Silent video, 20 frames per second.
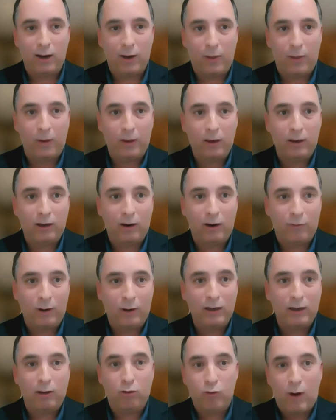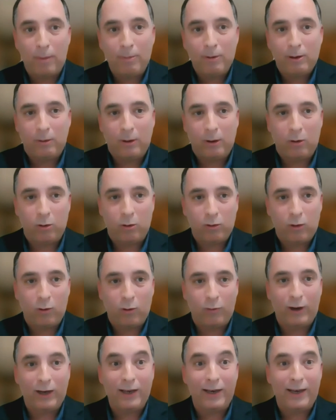things that are very disruptive
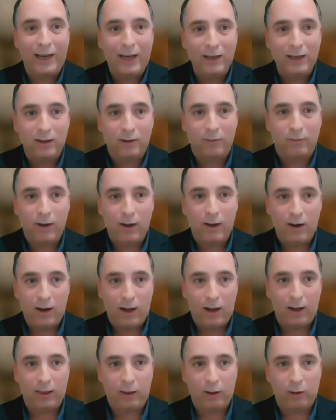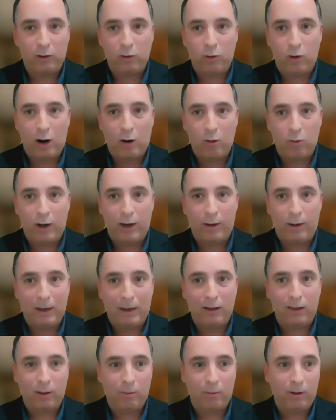or very negative, I think, to how
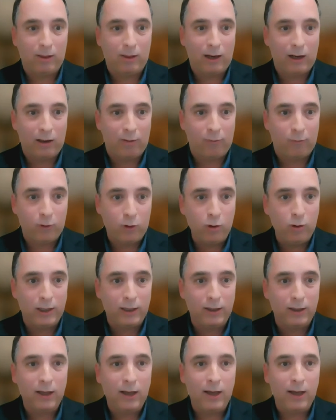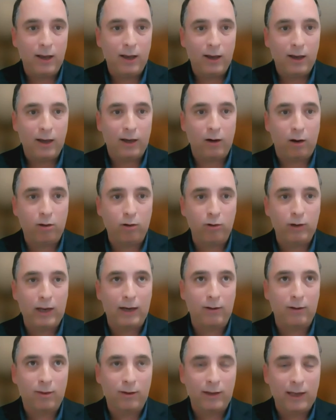mainstream Israelis view it. And also the
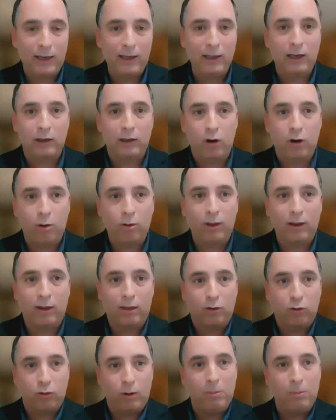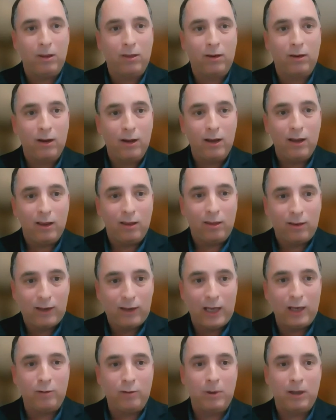understanding that those extremist
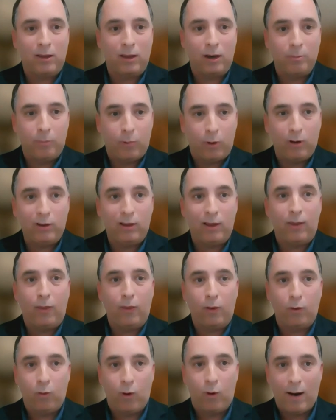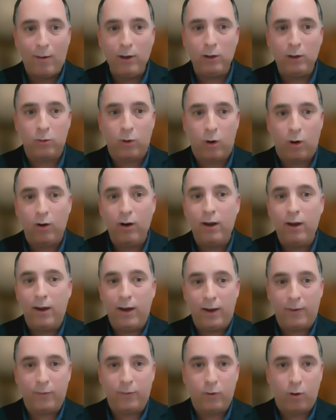statements and policies throughout the war
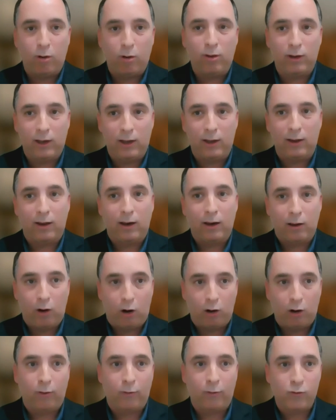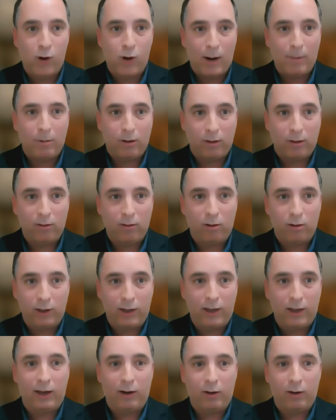have caused Israel lots of trouble.
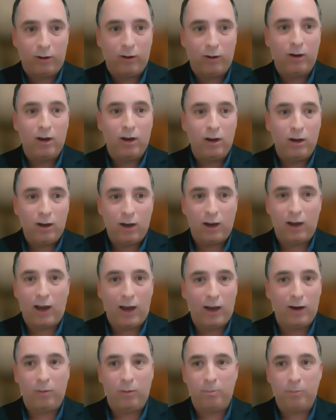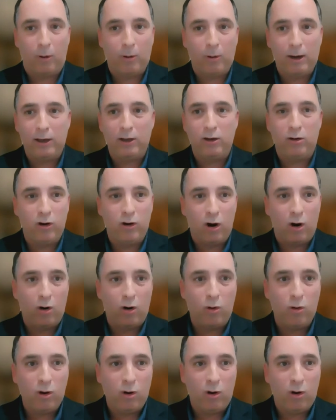Okay, and probably you
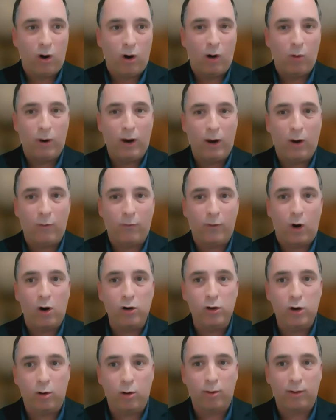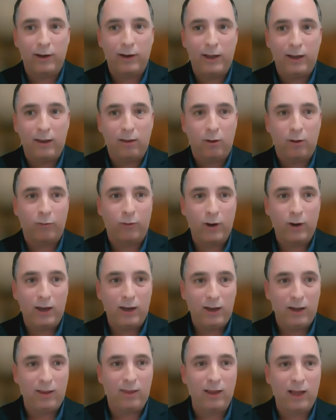know or are aware of all those lists of
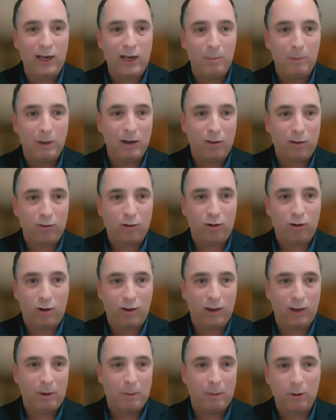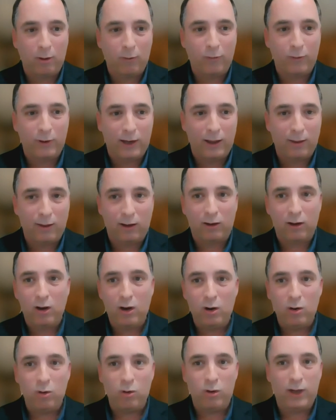Israeli ministers and members of Knesset
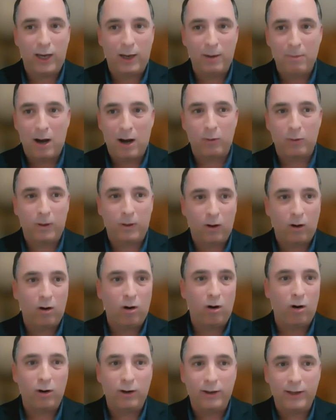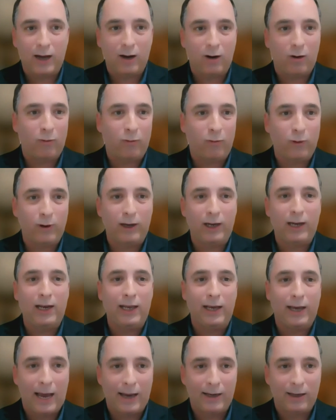who came out with all kind of
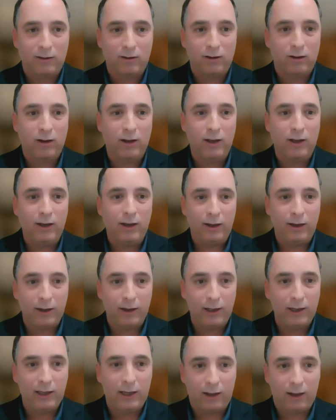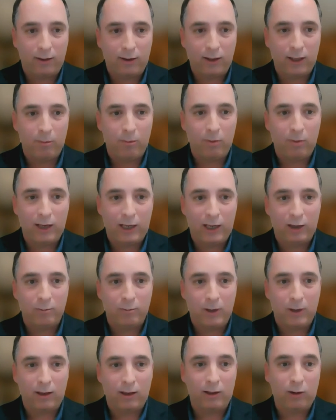really radical, really extreme
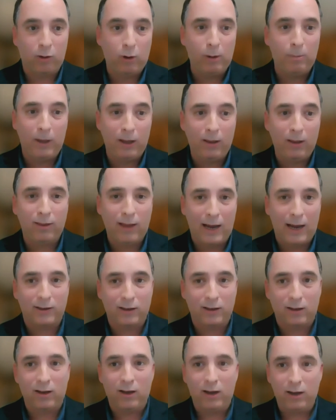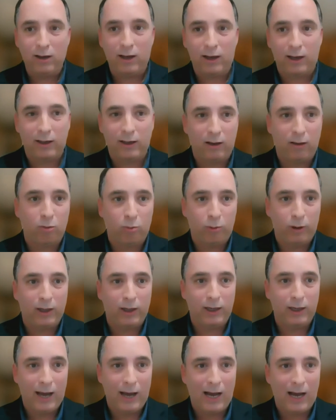statements that will be cited this
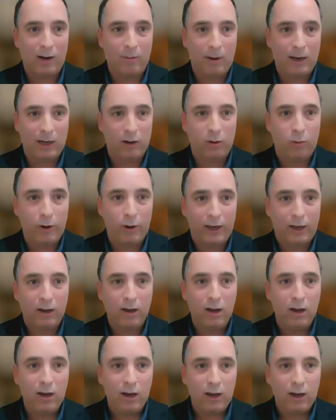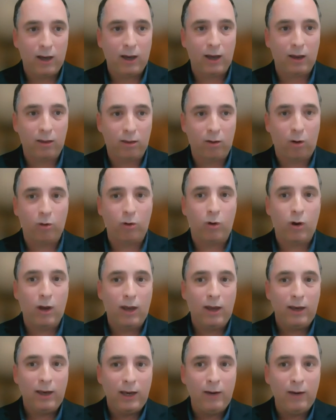week in Hague, by the way. So
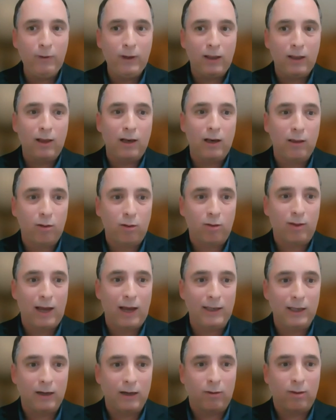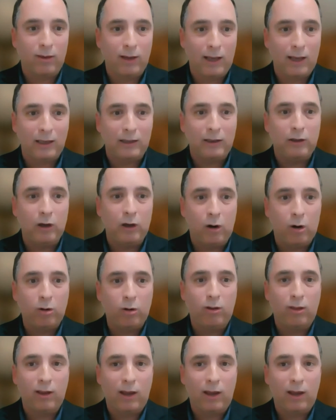if the Israeli society understands that those